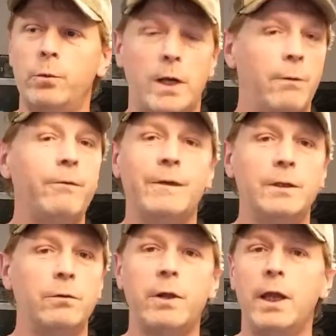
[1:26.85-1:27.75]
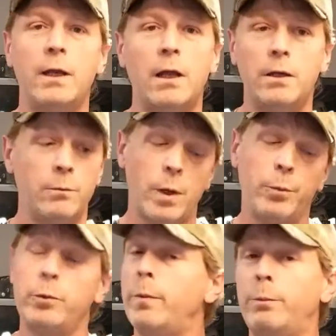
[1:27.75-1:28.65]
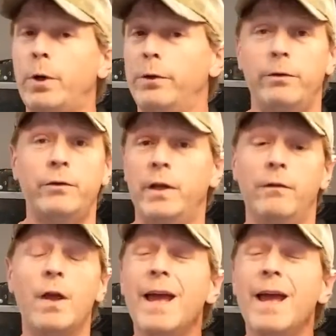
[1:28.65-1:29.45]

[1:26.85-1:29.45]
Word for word: when I was a little kid hunting them up with my brother and stuff.